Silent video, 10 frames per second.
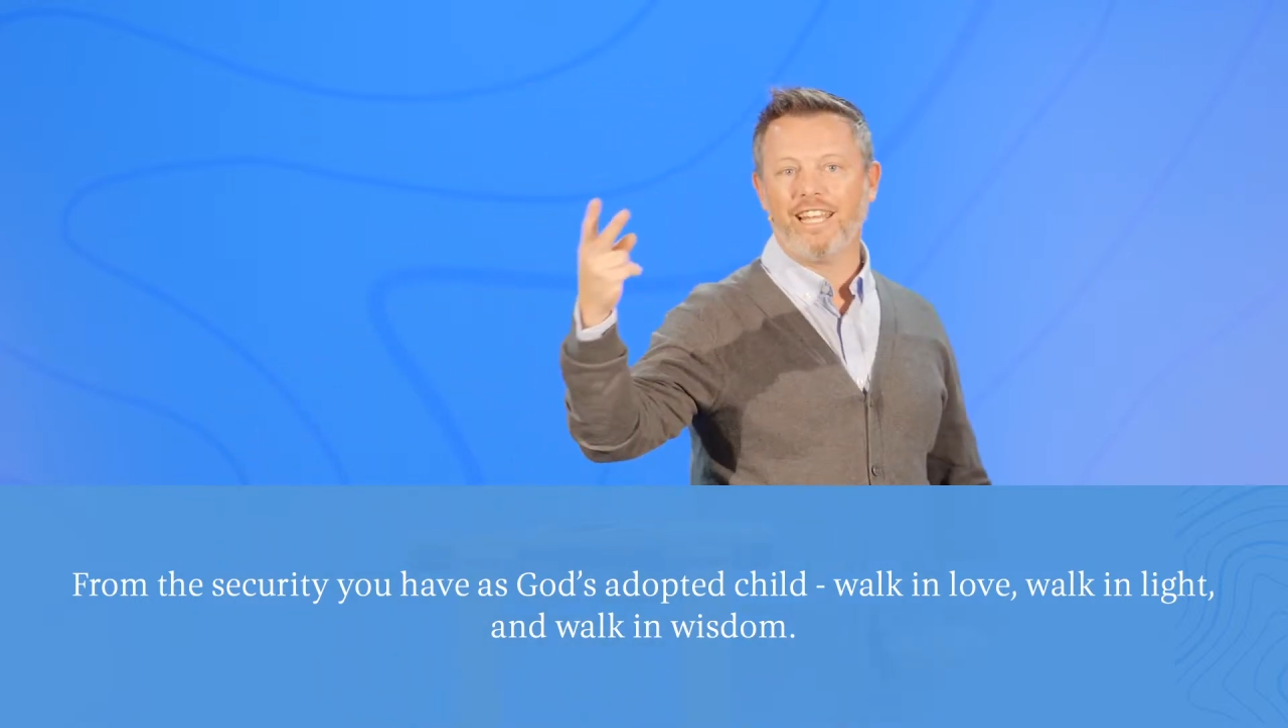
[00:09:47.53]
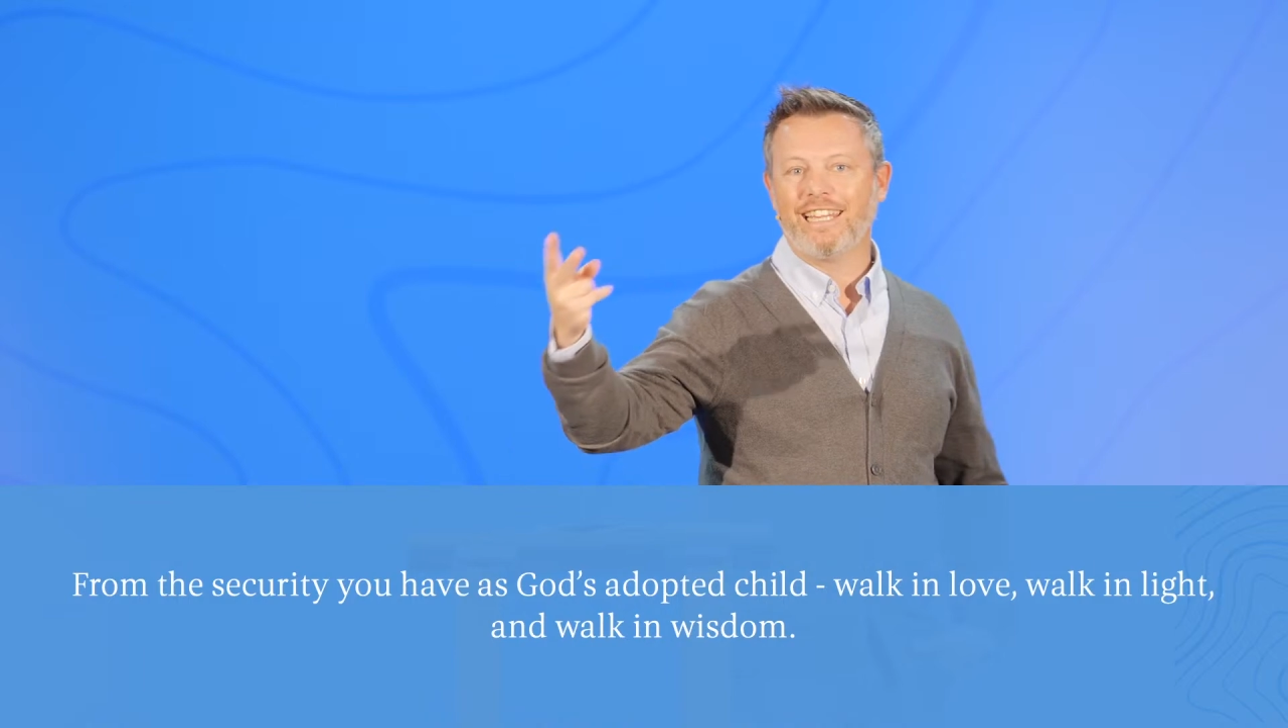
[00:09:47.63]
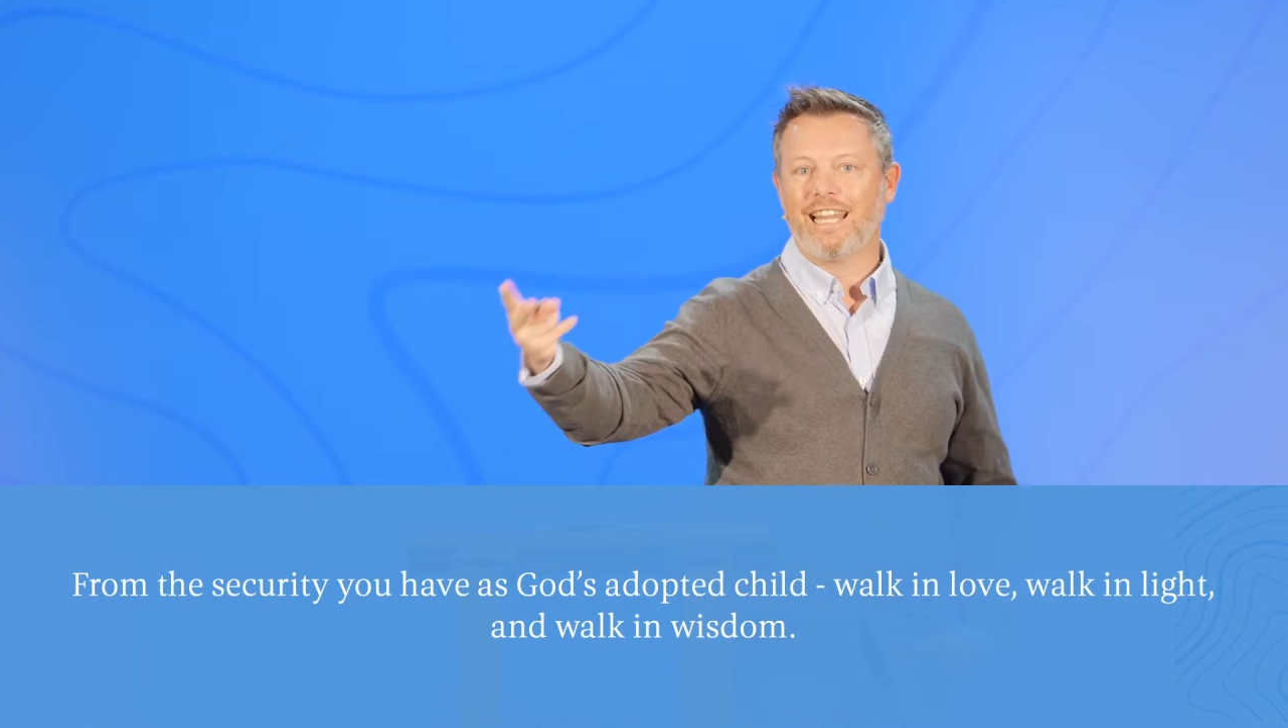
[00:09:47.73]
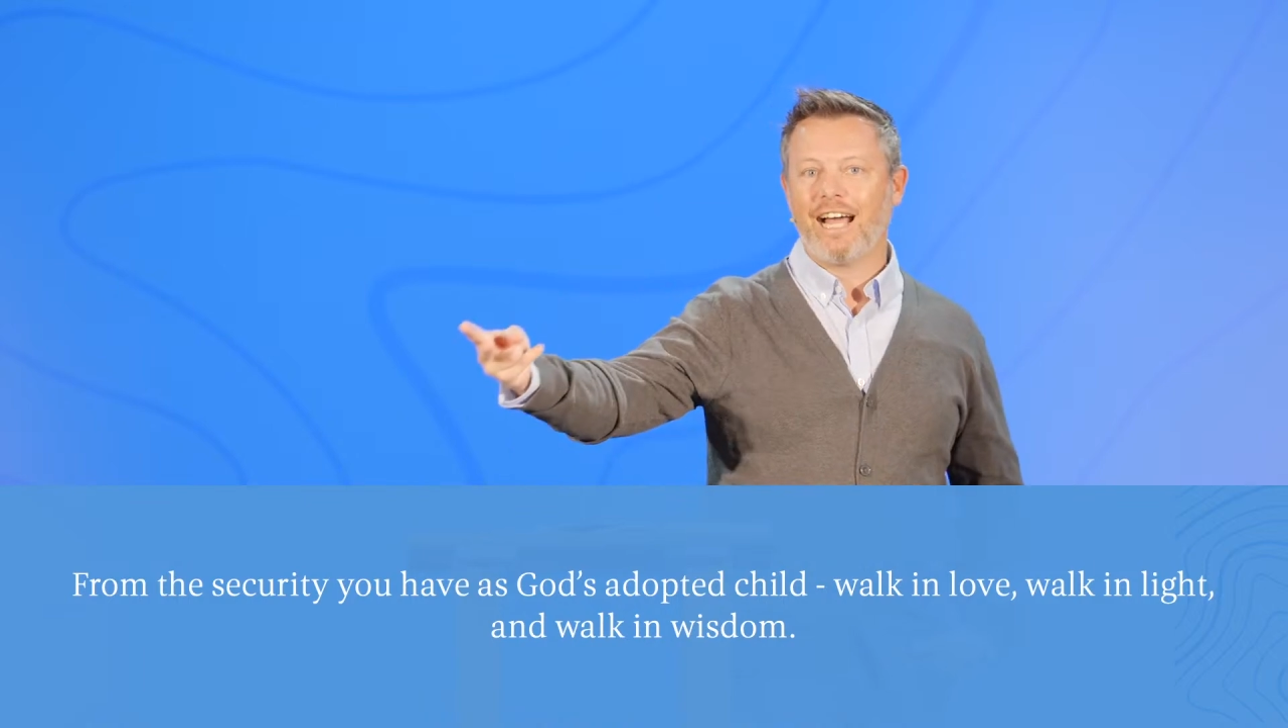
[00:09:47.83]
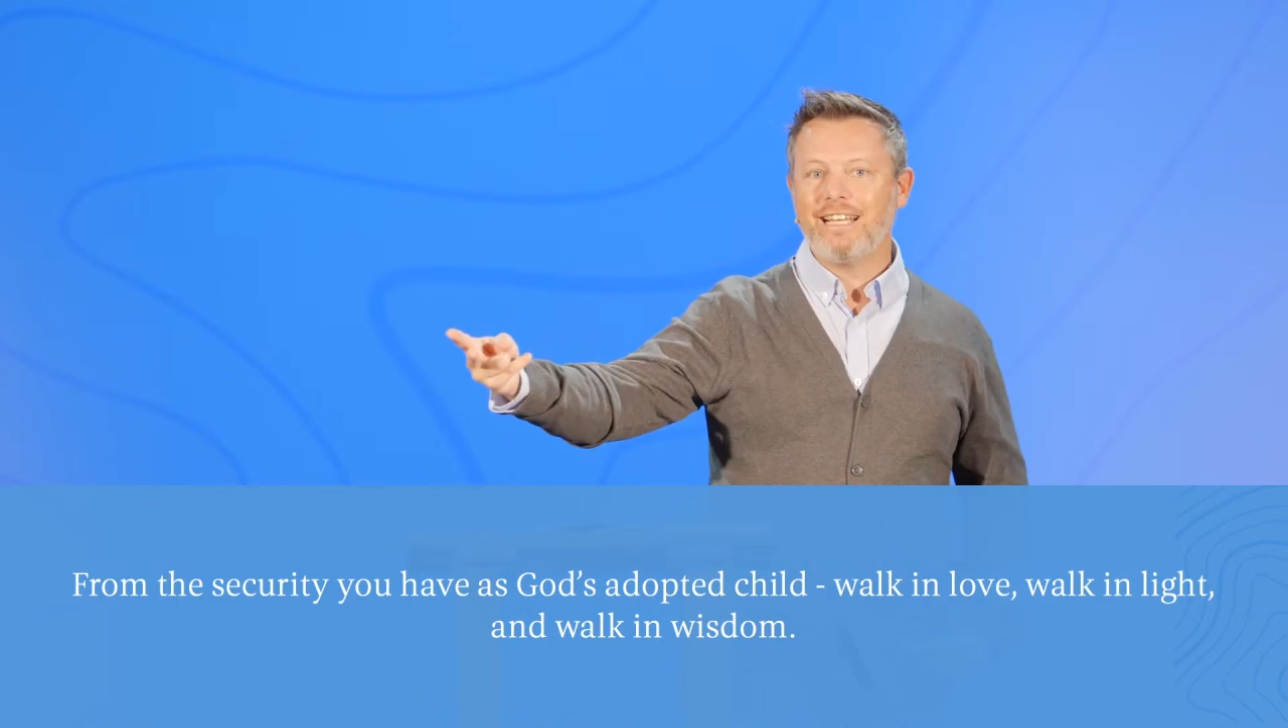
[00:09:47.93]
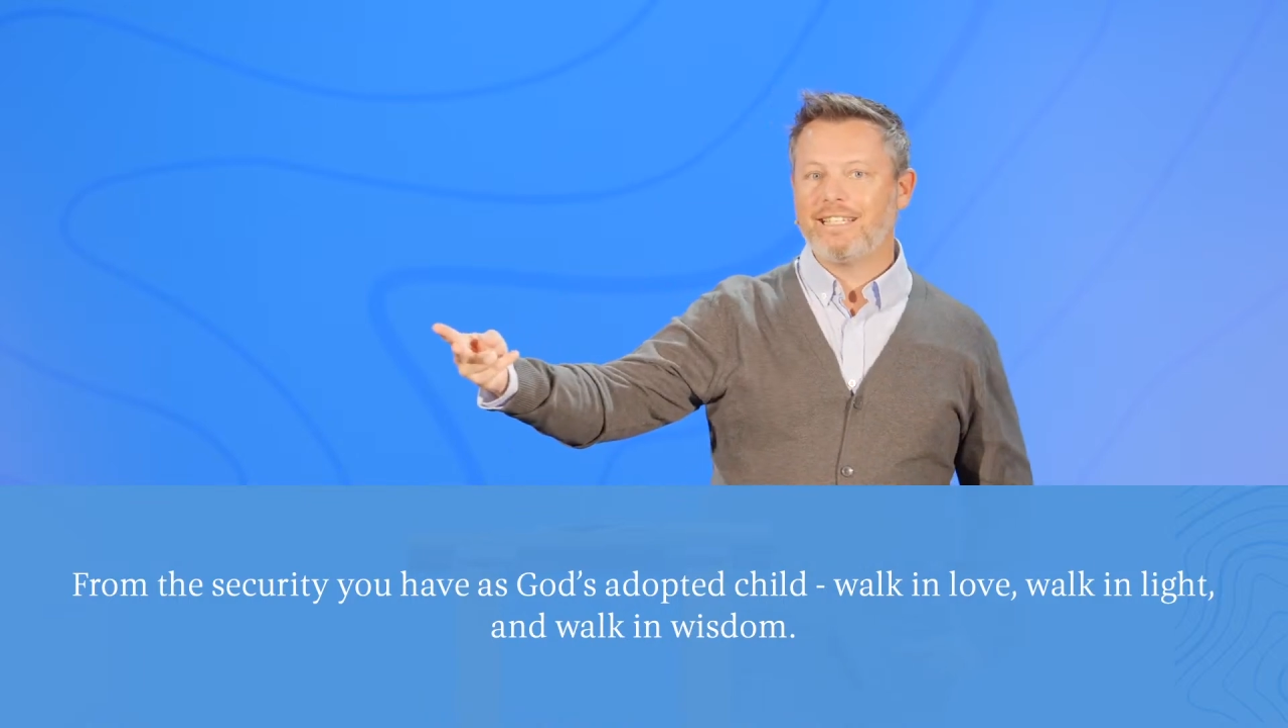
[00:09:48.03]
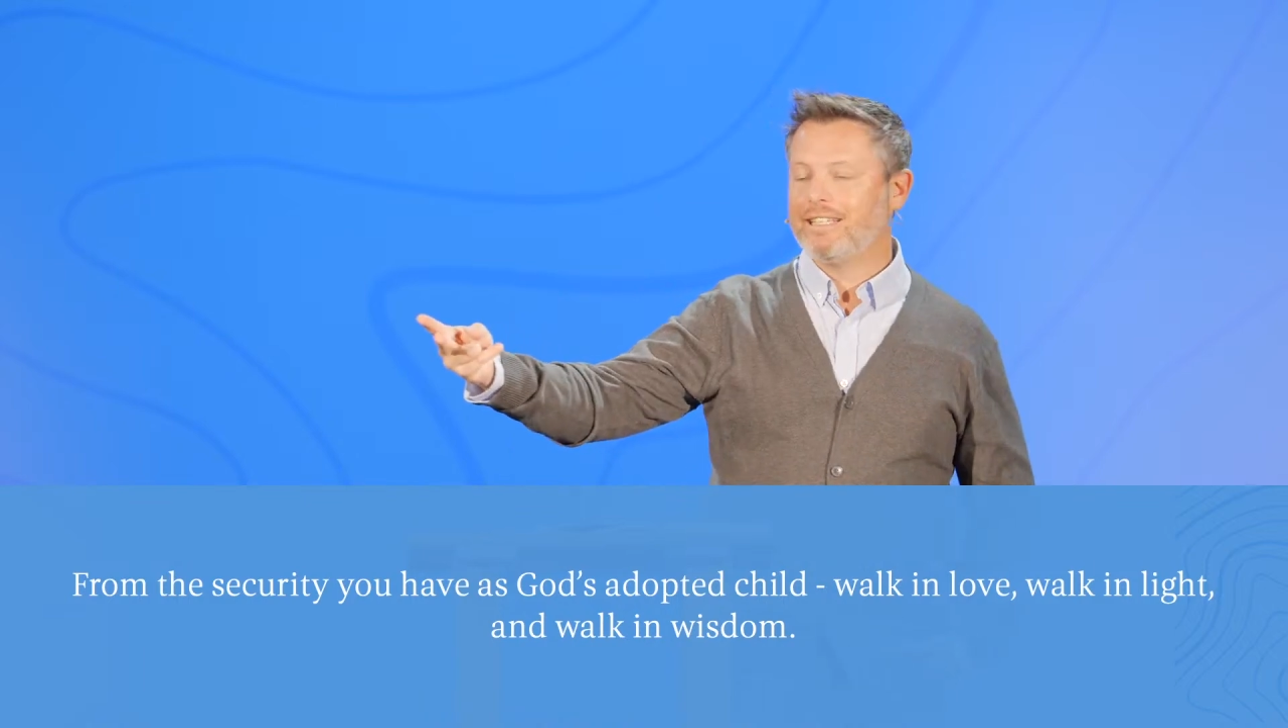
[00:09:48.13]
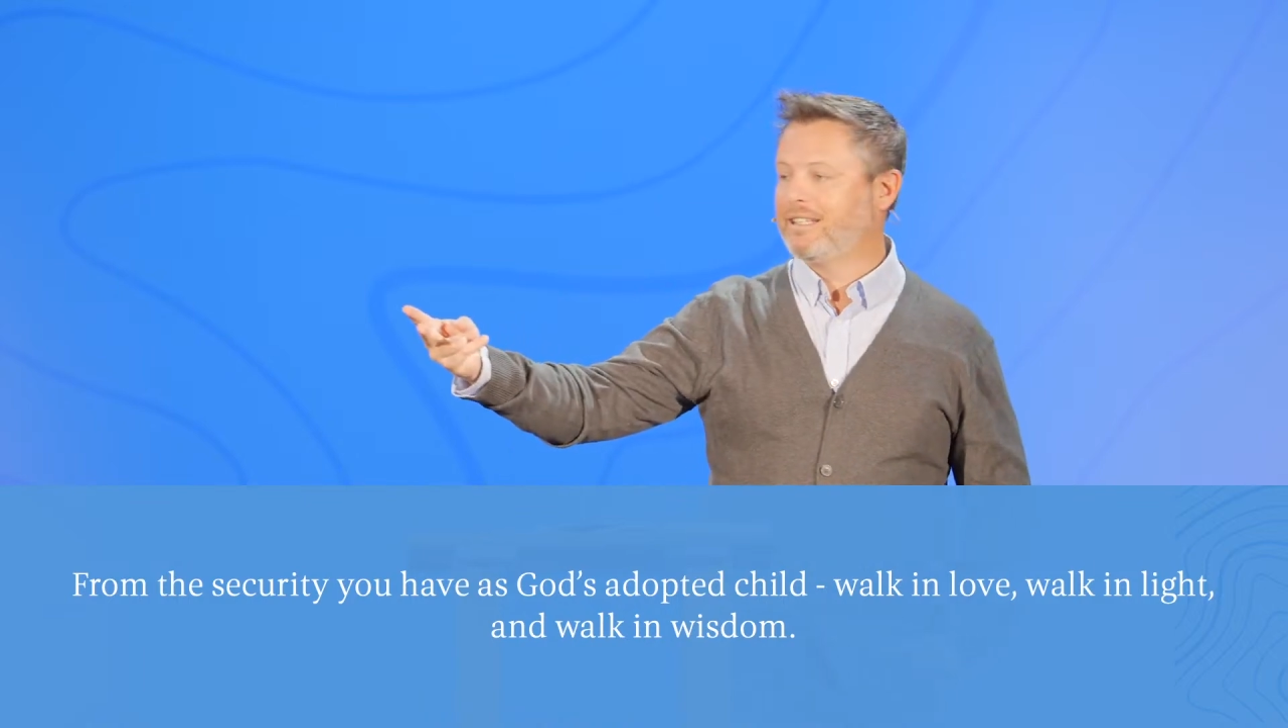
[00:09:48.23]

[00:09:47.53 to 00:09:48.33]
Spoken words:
in light,